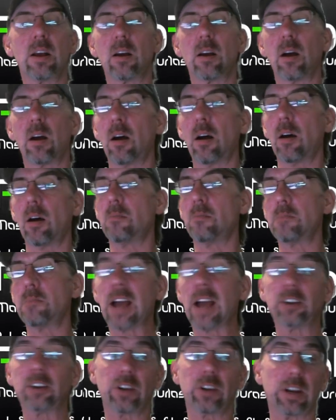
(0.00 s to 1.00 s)
Um,
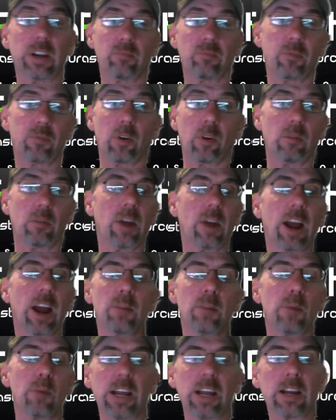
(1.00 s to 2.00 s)
actually, for
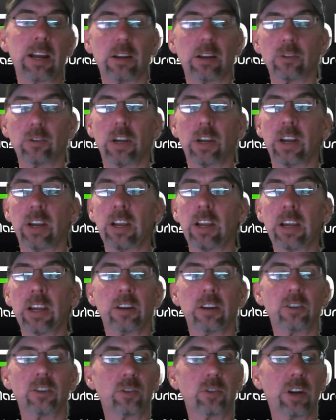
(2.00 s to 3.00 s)
anybody in this in the
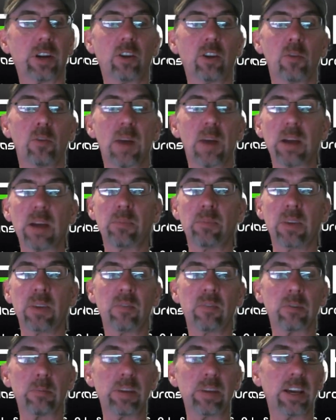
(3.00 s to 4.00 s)
industry, you might
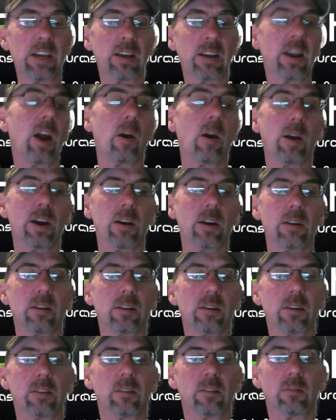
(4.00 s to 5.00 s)
even be a carrier,
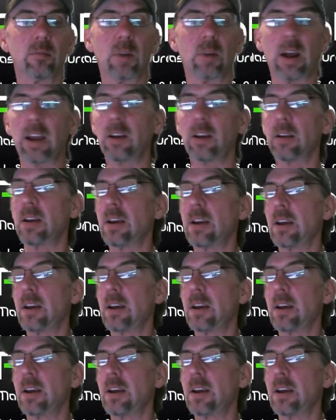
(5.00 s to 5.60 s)
right?